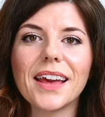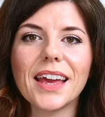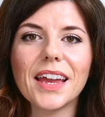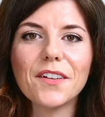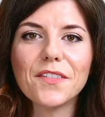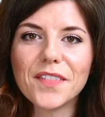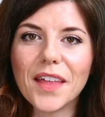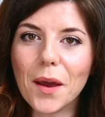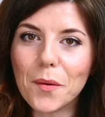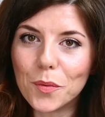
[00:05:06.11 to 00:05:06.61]

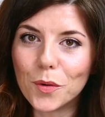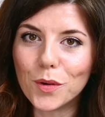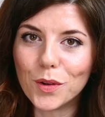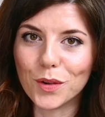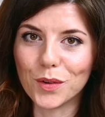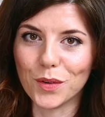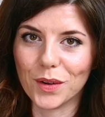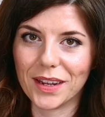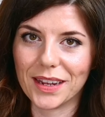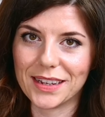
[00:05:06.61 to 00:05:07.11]
If that wall
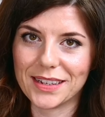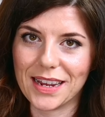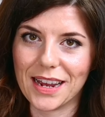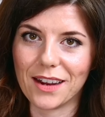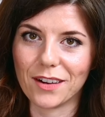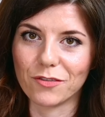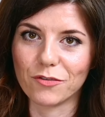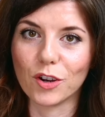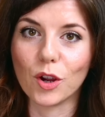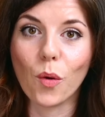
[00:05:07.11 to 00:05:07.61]
you're knocking
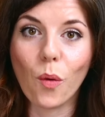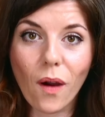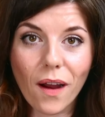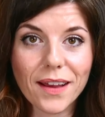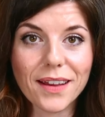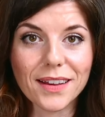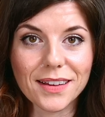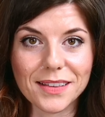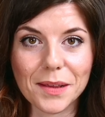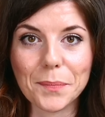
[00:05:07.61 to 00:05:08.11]
down
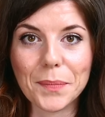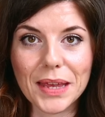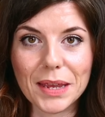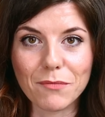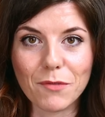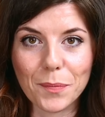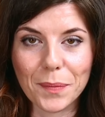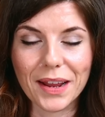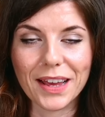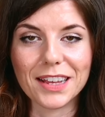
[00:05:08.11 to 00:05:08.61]
requires a beam
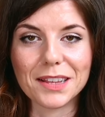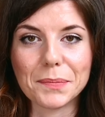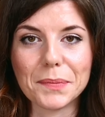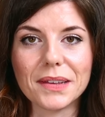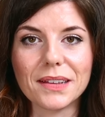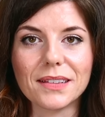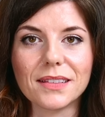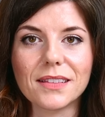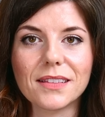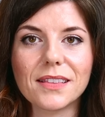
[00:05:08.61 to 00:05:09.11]

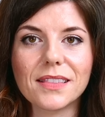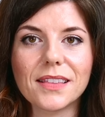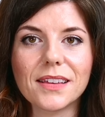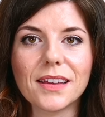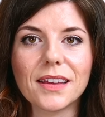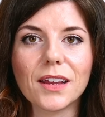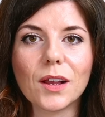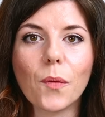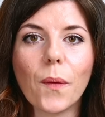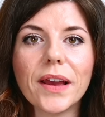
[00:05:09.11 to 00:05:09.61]
replacement,
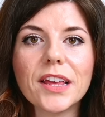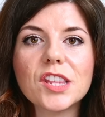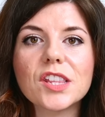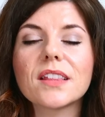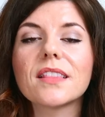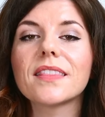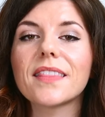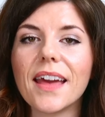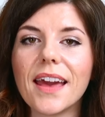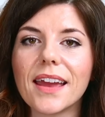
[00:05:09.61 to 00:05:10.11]
the
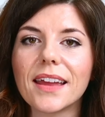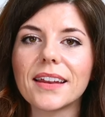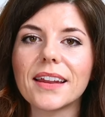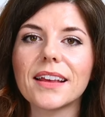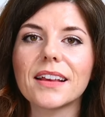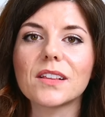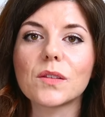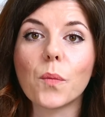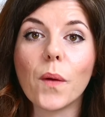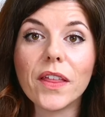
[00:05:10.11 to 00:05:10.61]
question then
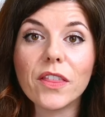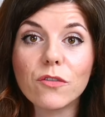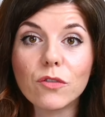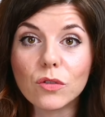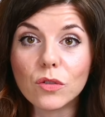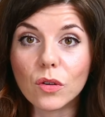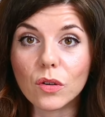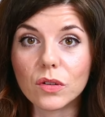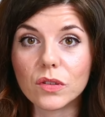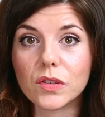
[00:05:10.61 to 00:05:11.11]
is whether or
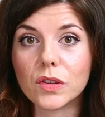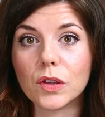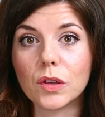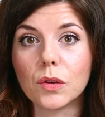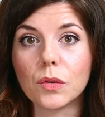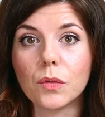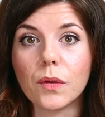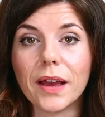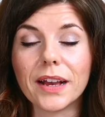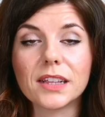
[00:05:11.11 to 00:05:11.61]
not
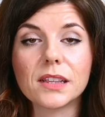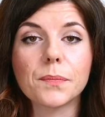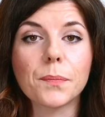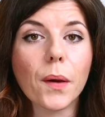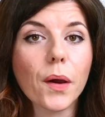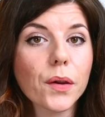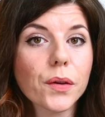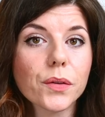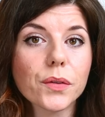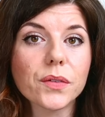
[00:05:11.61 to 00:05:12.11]
to
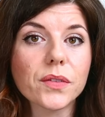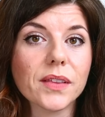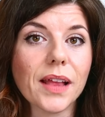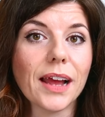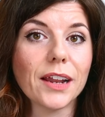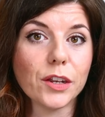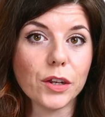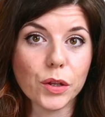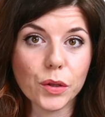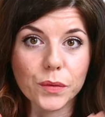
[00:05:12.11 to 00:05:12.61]
expose
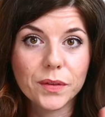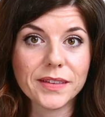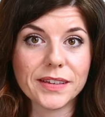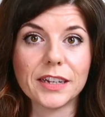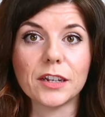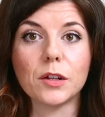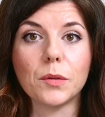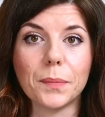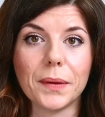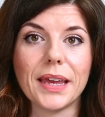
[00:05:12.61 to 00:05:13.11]
that new
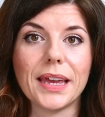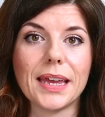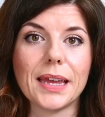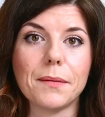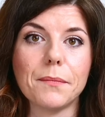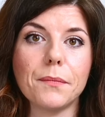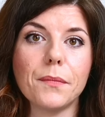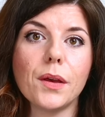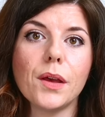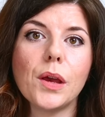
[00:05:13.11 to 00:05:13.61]
steel
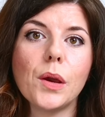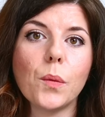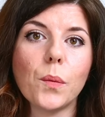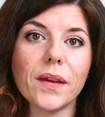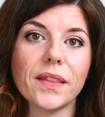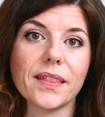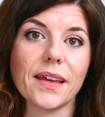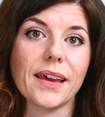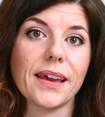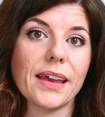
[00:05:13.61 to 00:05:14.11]
beam
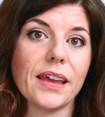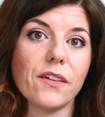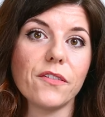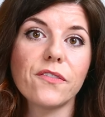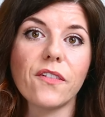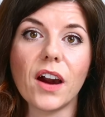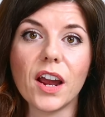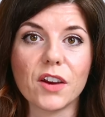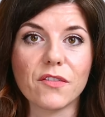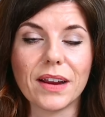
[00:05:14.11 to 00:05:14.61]
with a
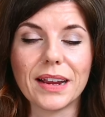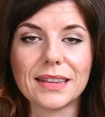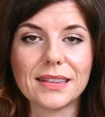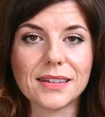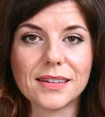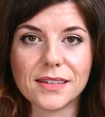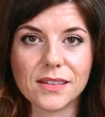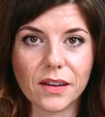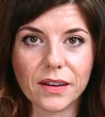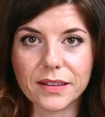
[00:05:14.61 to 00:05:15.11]

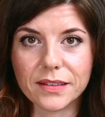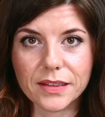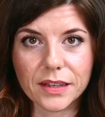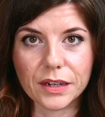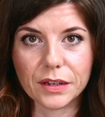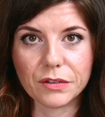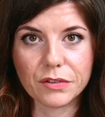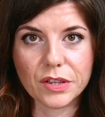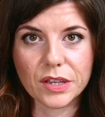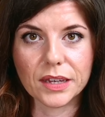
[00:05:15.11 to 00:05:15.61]
fire-rated design
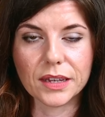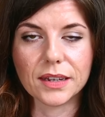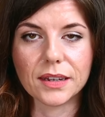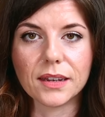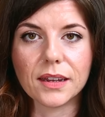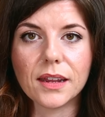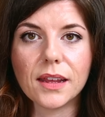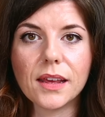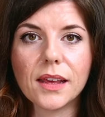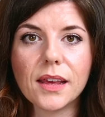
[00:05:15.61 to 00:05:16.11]

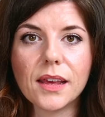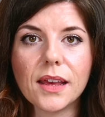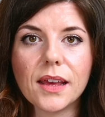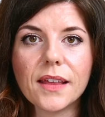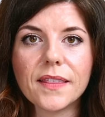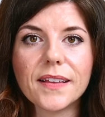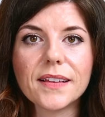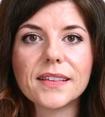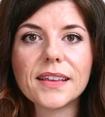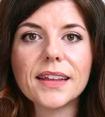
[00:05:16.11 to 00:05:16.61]
solution.
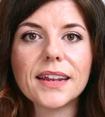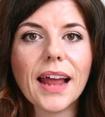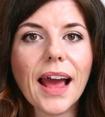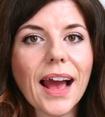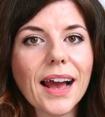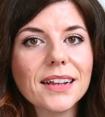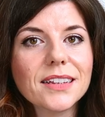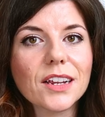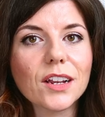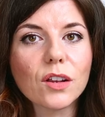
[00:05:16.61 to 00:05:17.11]
This can
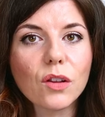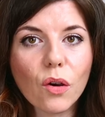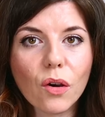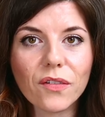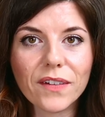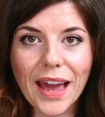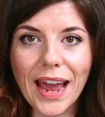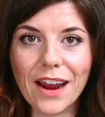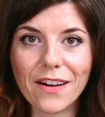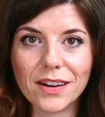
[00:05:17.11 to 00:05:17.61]
add a lot
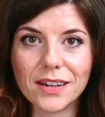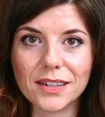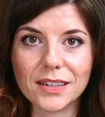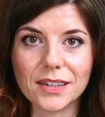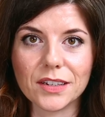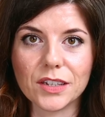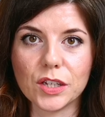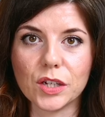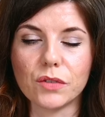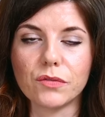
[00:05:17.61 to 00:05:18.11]
of character
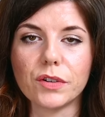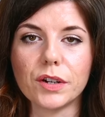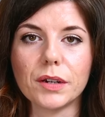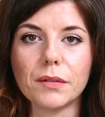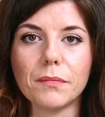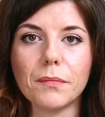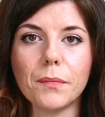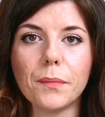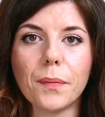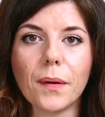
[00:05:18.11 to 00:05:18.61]
to your
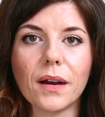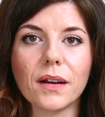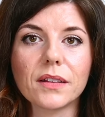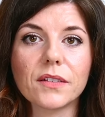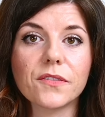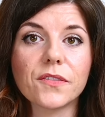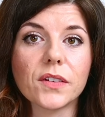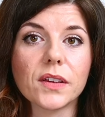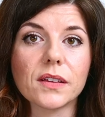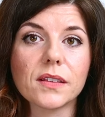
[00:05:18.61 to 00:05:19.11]
room, but
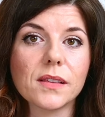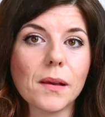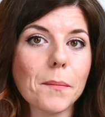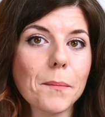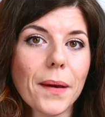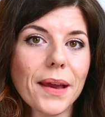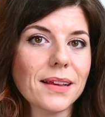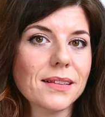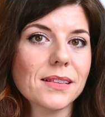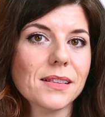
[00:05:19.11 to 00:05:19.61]
for some
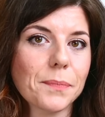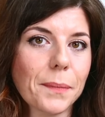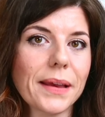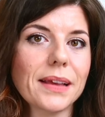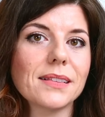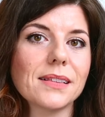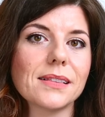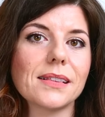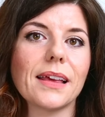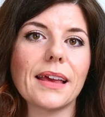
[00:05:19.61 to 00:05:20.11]

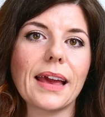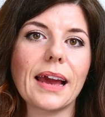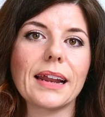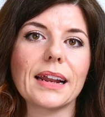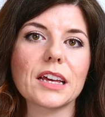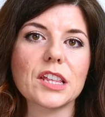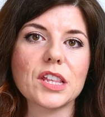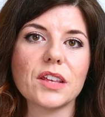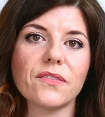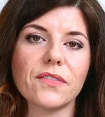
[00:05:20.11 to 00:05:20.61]
spaces it can
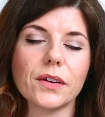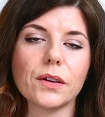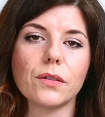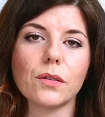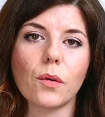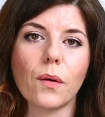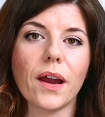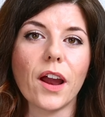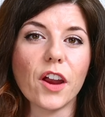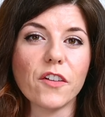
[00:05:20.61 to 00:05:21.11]
actually feel
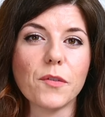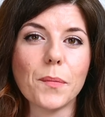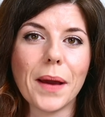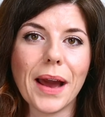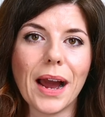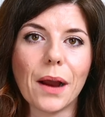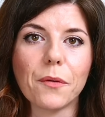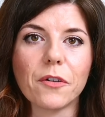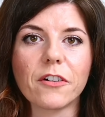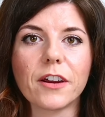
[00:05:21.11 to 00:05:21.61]
quite
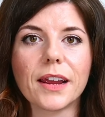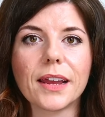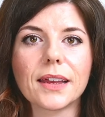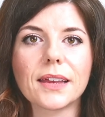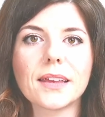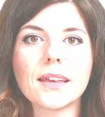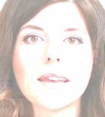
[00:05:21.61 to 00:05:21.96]
overpowering.